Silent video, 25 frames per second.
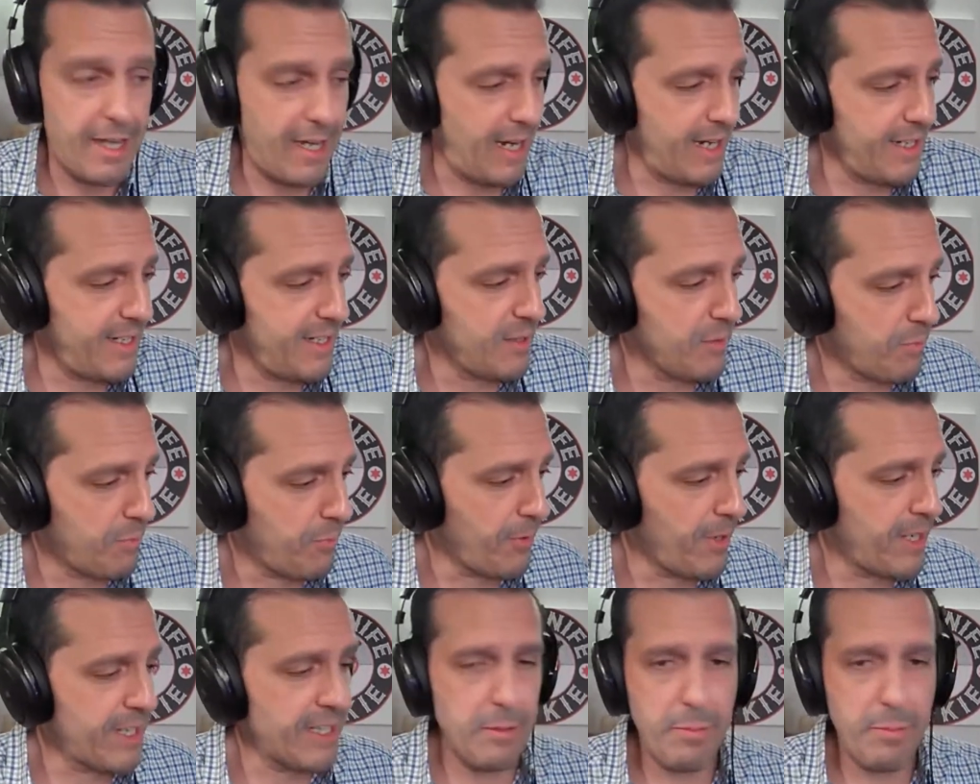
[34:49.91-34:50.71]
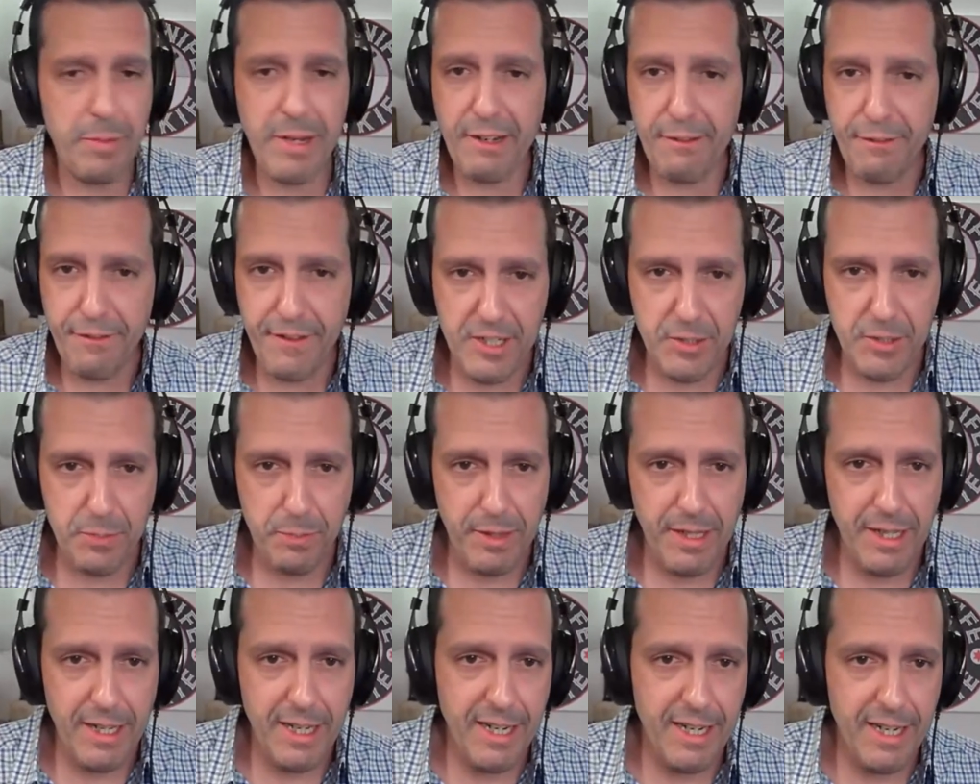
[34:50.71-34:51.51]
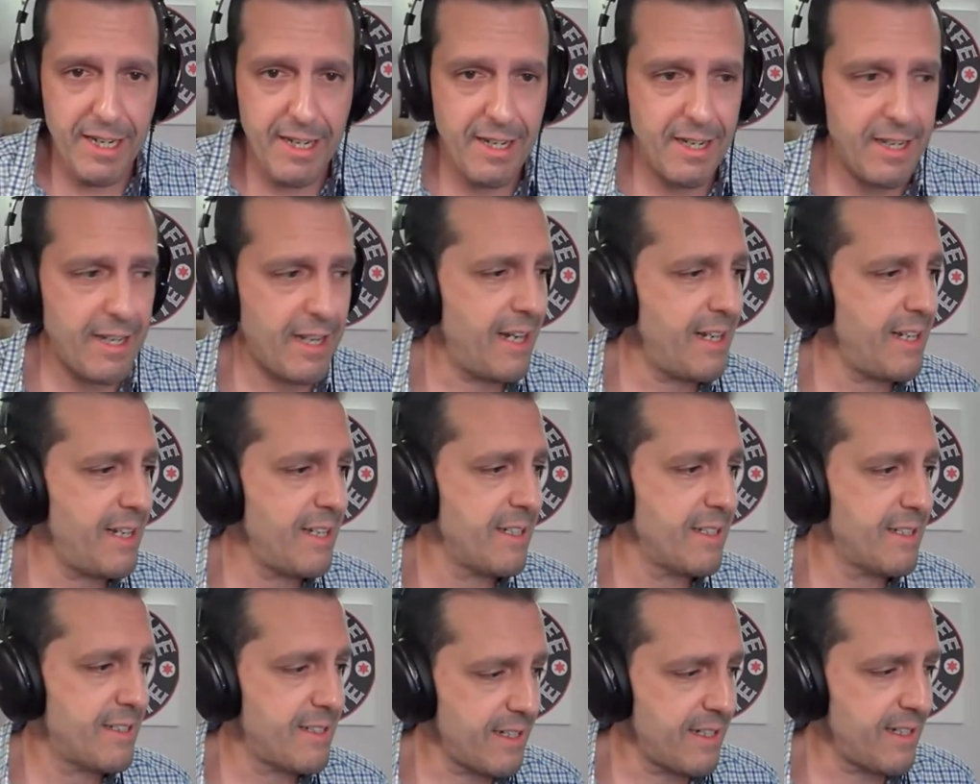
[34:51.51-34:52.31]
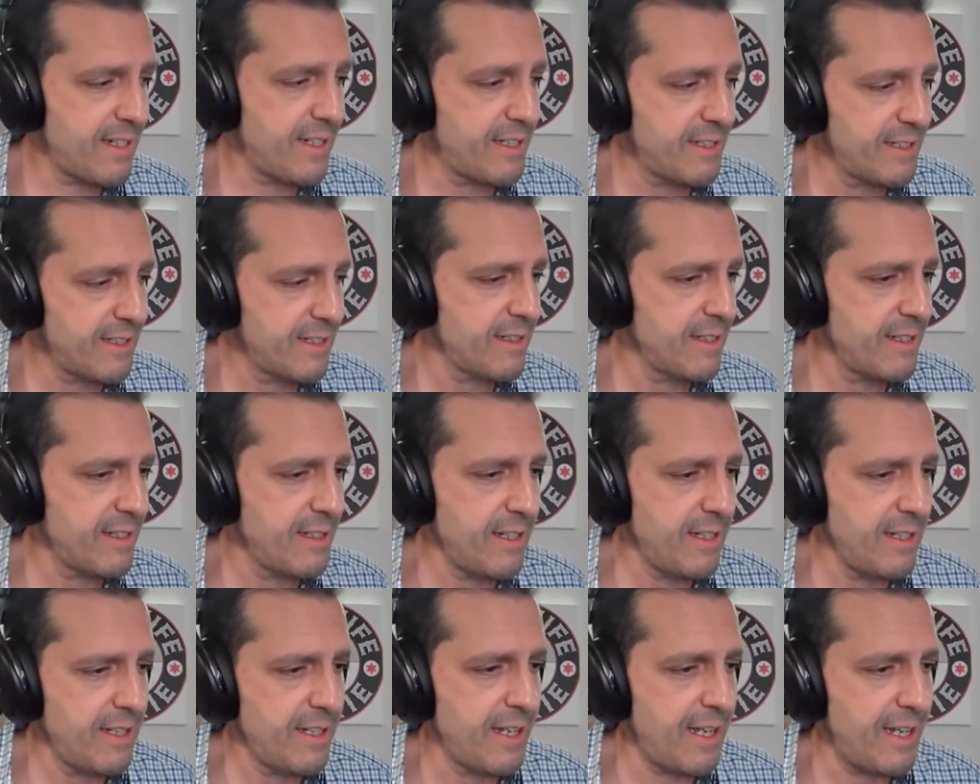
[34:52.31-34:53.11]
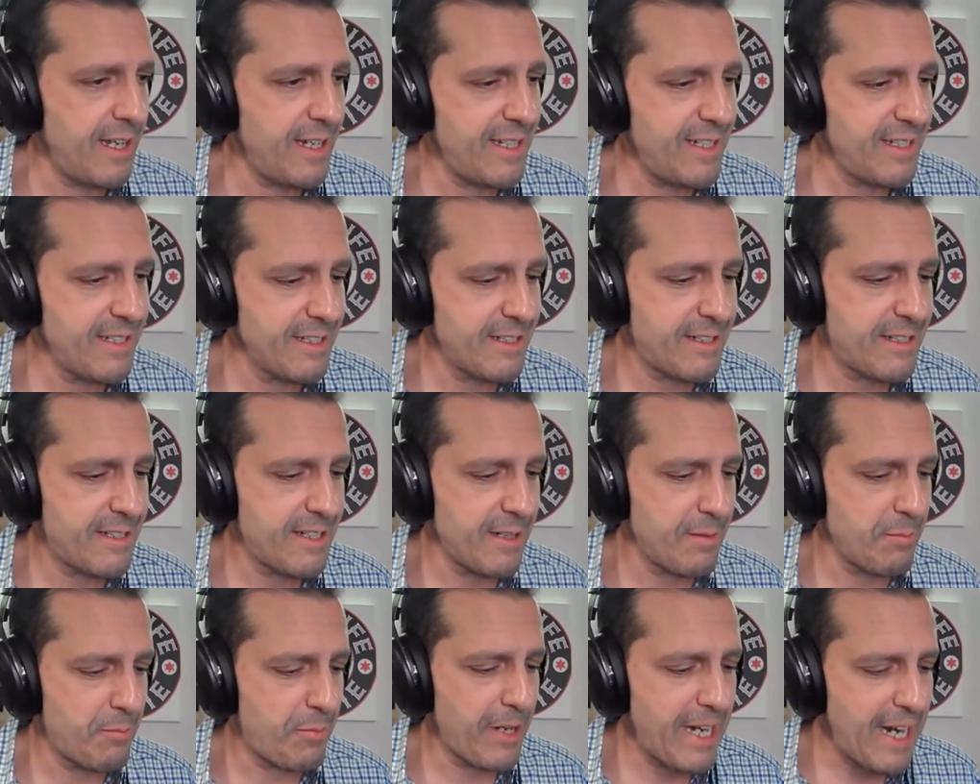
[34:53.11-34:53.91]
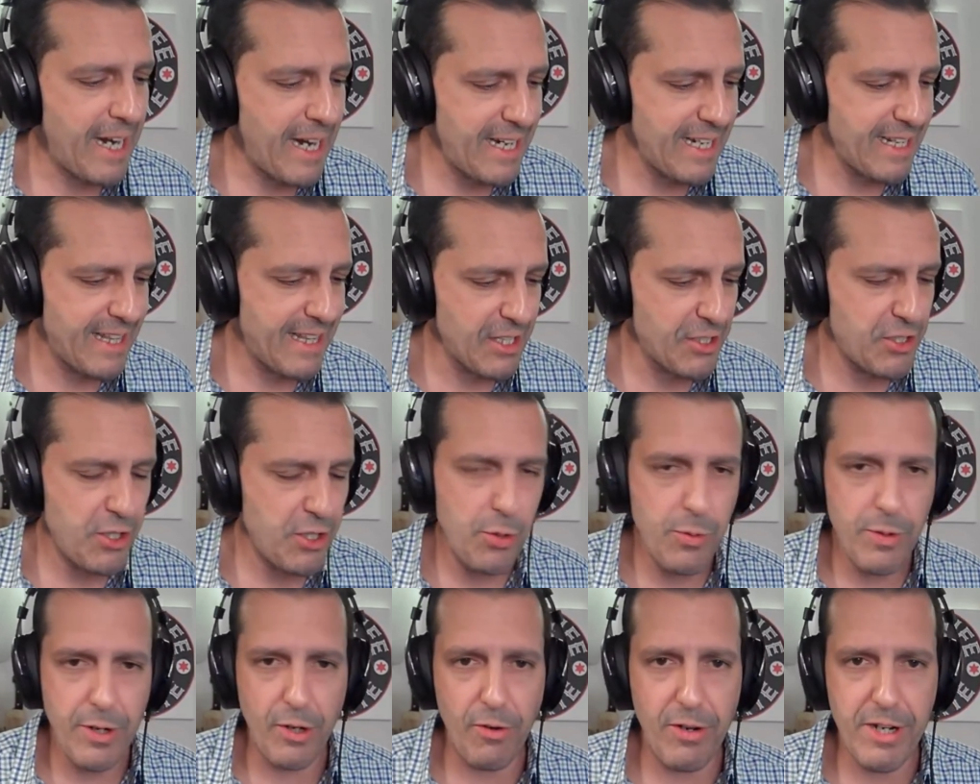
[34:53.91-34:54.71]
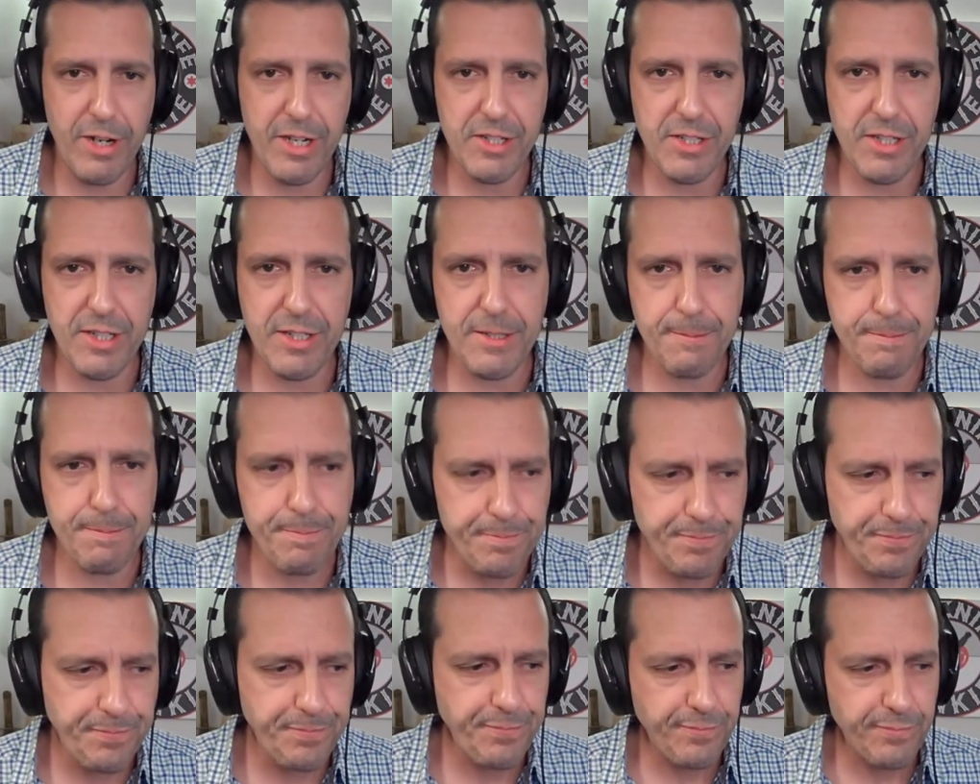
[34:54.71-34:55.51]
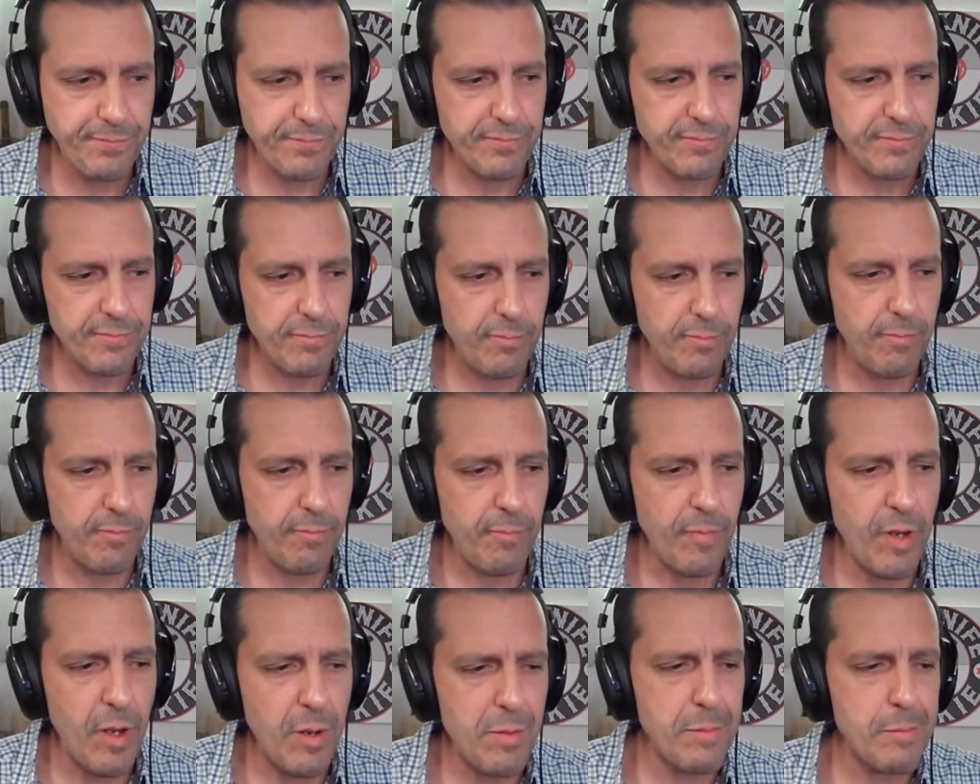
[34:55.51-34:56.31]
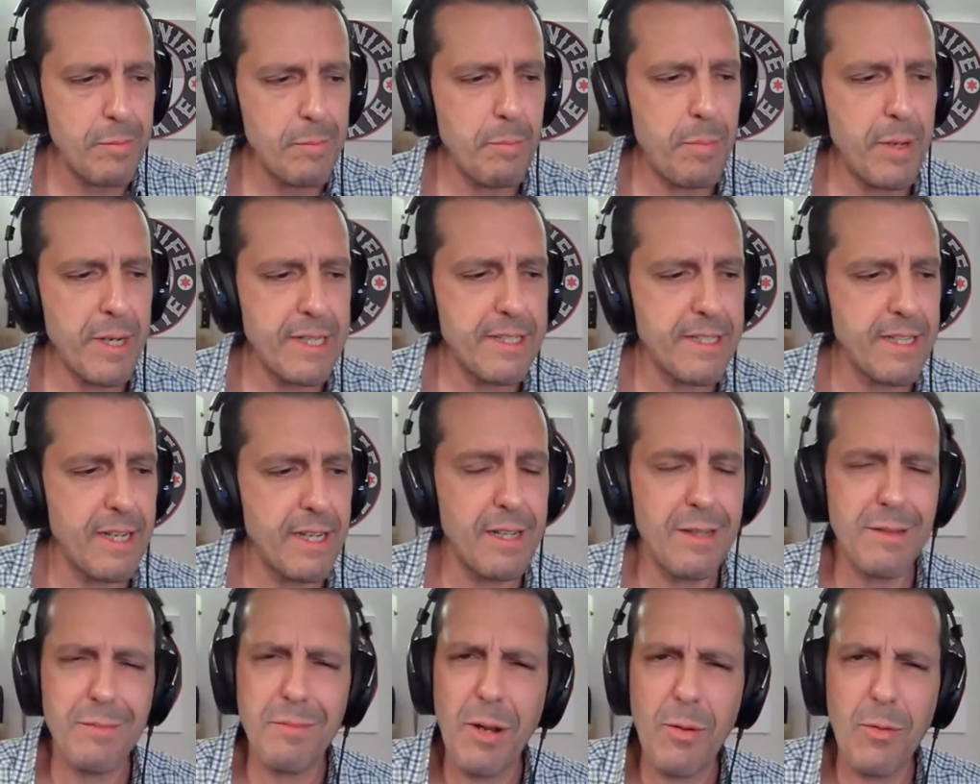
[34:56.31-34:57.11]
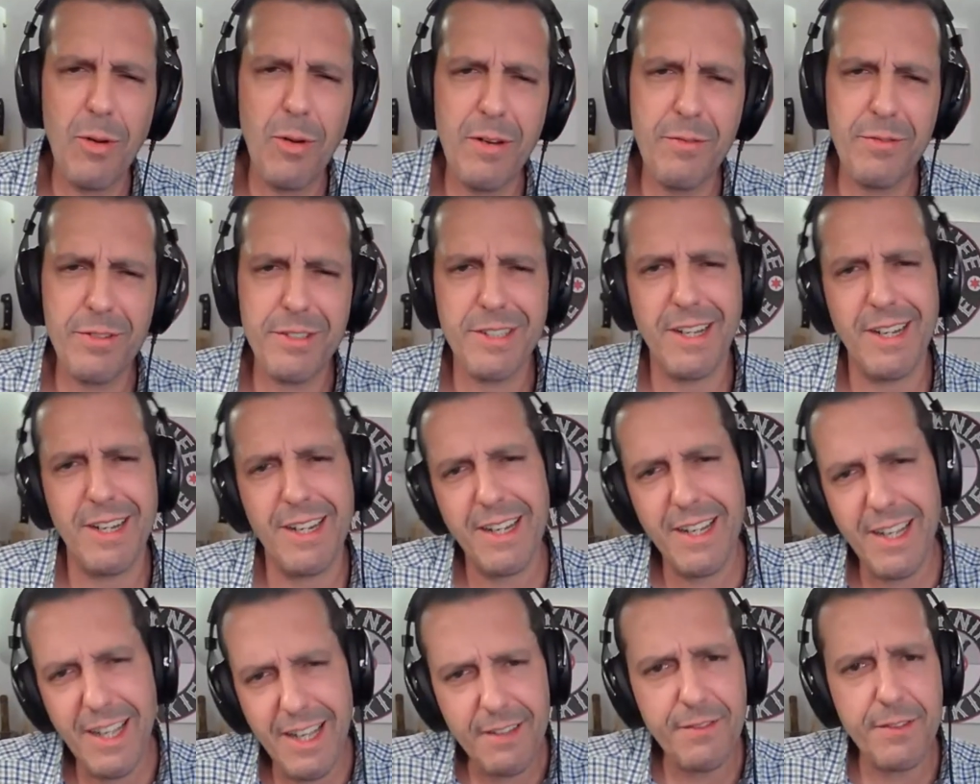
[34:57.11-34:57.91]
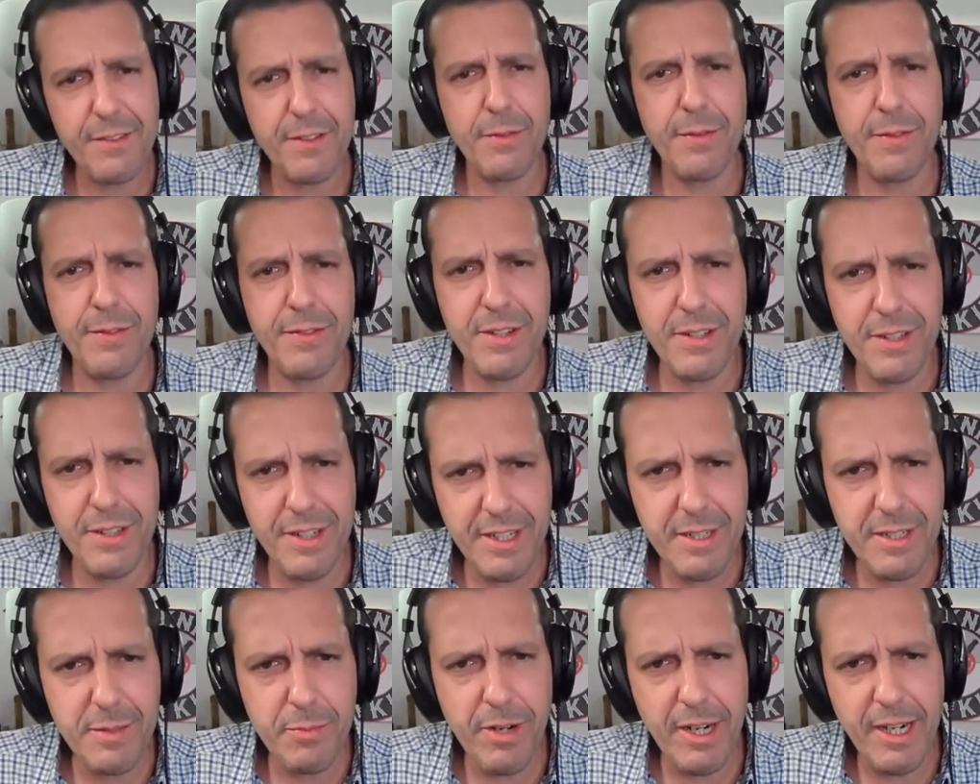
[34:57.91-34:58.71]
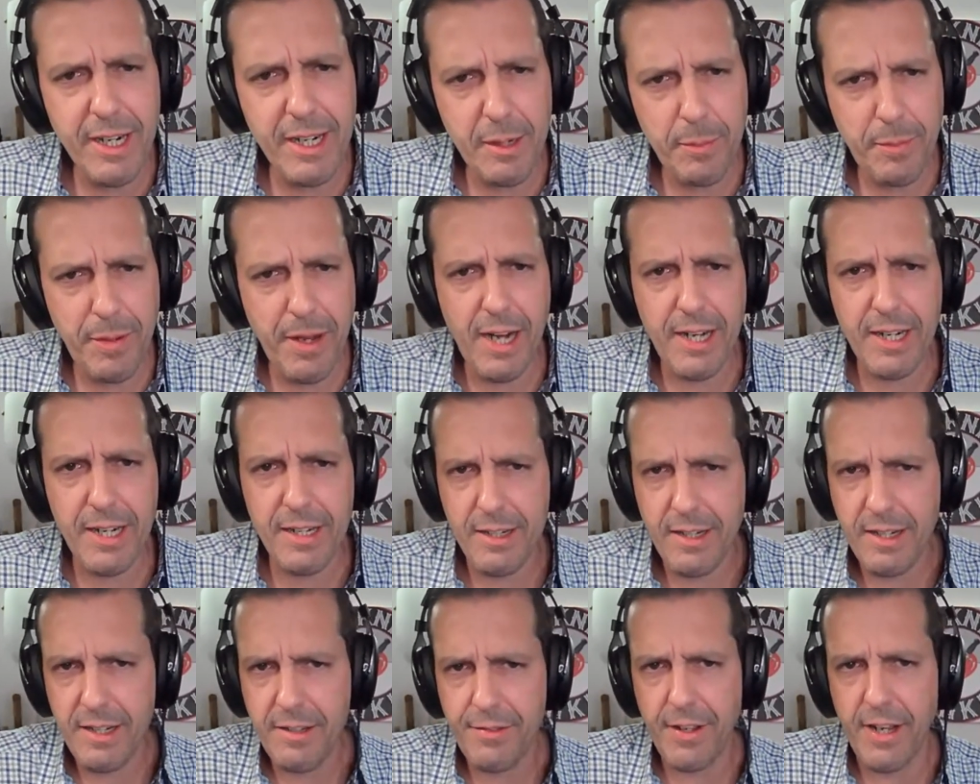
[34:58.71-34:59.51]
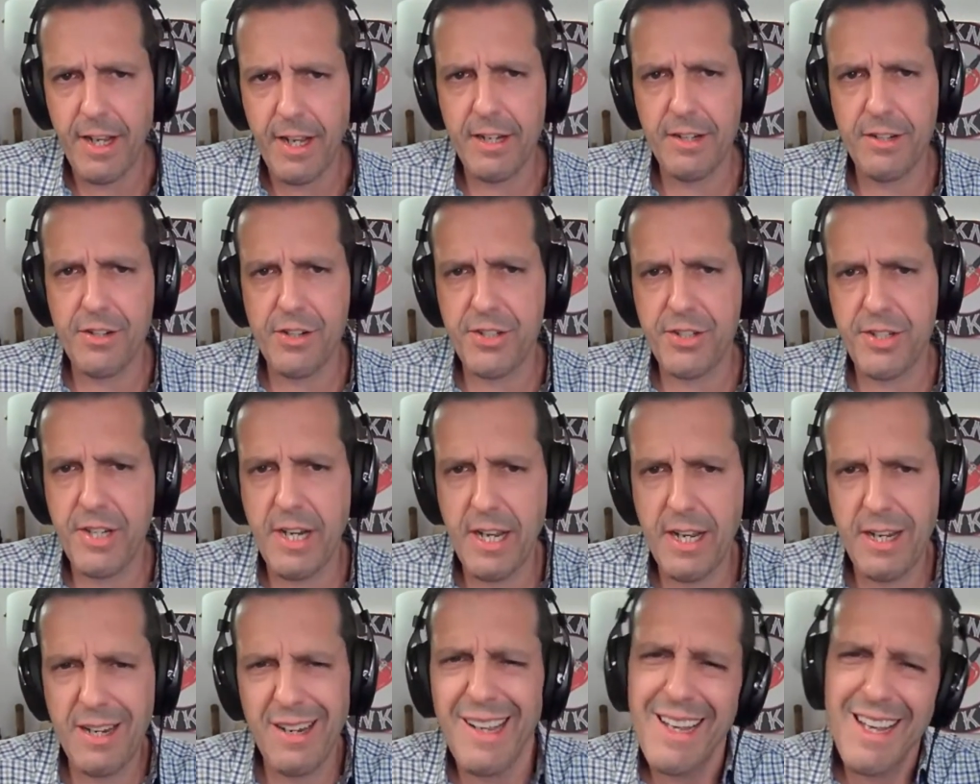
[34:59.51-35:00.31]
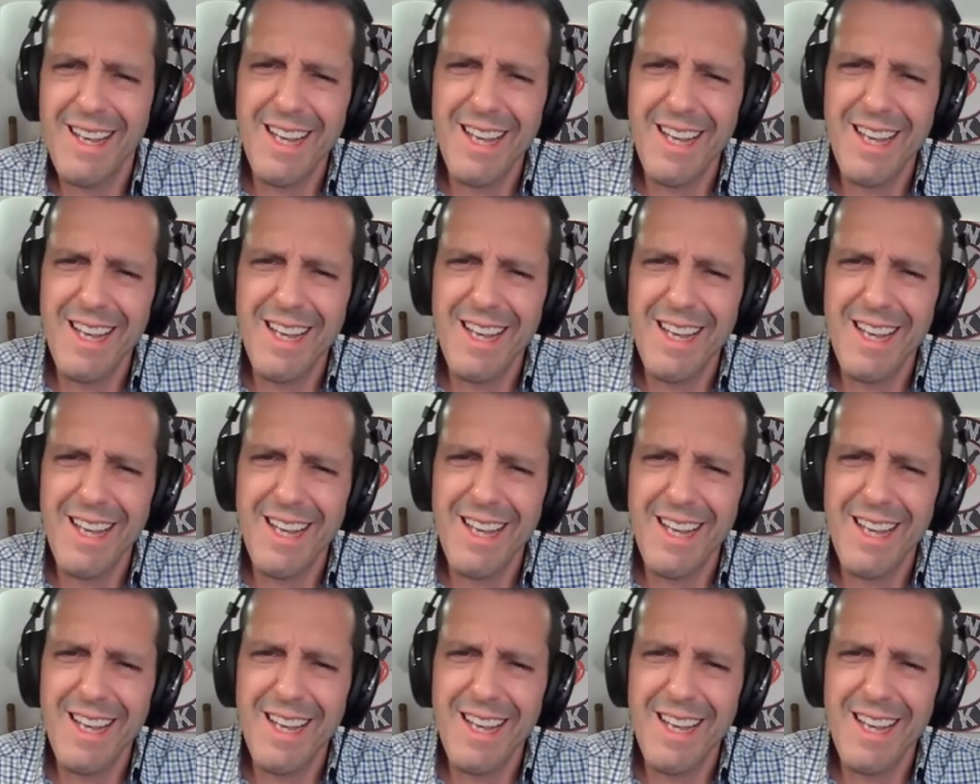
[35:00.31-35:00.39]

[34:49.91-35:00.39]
I didn't bring the big fixed blade. I didn't uh, I didn't uh, bring anything too egregious but uh, my wife was like, "Yeah, if you if you need to bring in a pocket knife, I understand.